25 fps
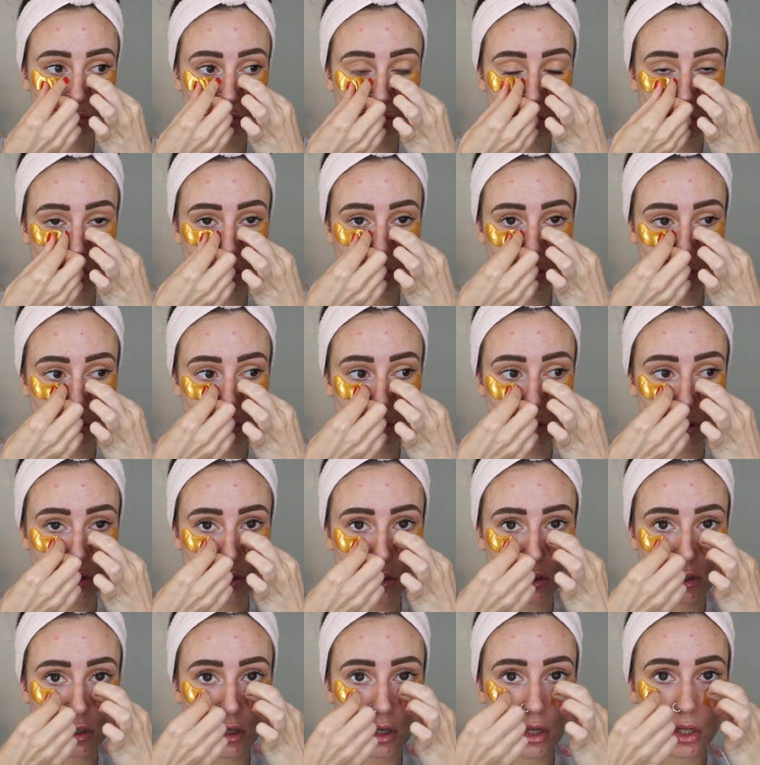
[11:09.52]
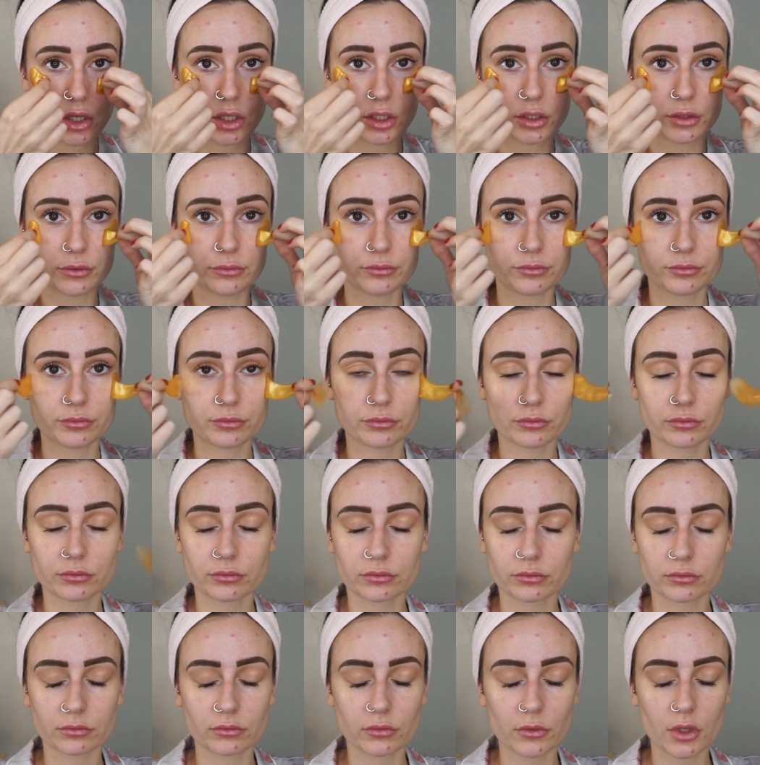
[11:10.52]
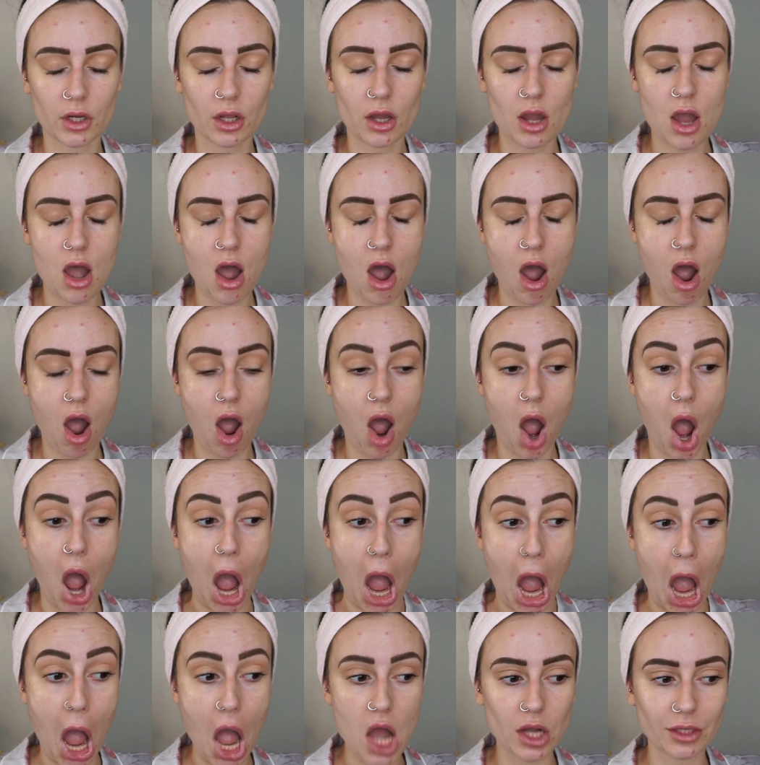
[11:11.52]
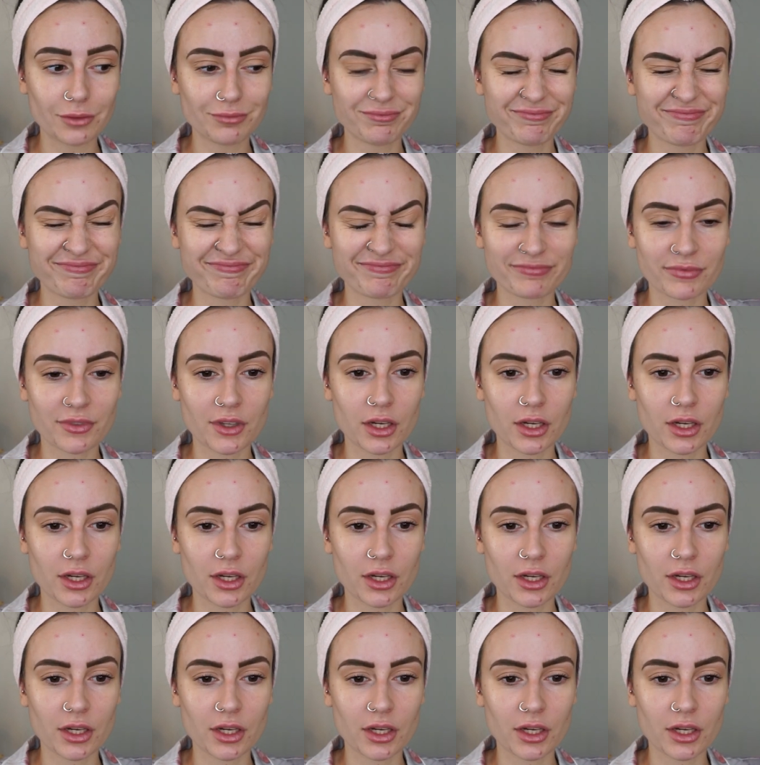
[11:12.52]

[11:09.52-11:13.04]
(silence)